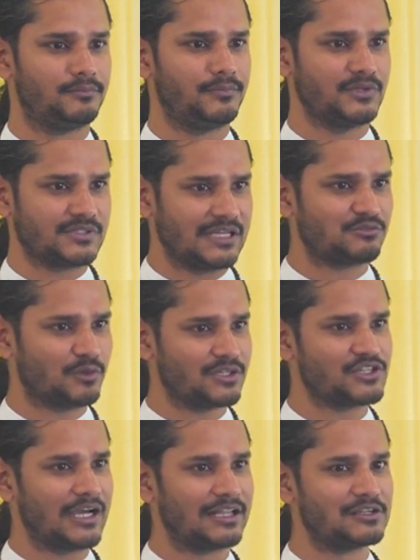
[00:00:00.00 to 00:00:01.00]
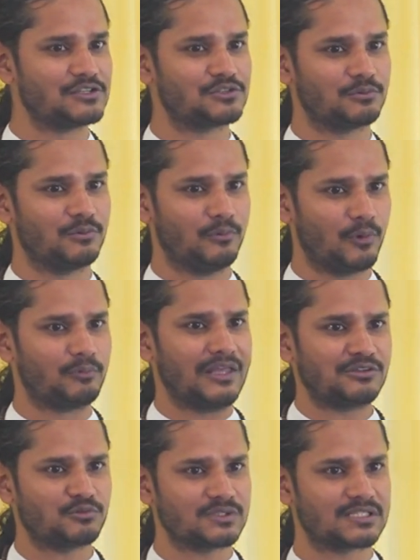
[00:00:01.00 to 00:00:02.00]
Because that's what a challenge, well,
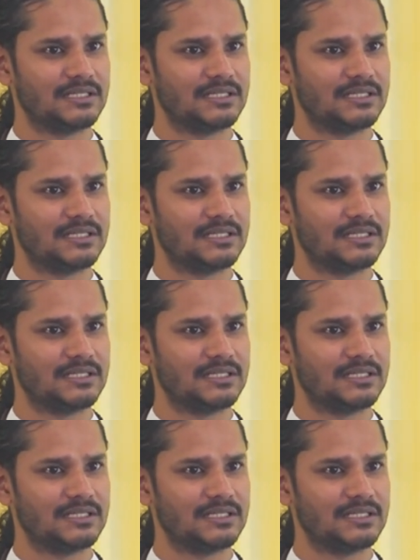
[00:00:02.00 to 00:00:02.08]
that's what's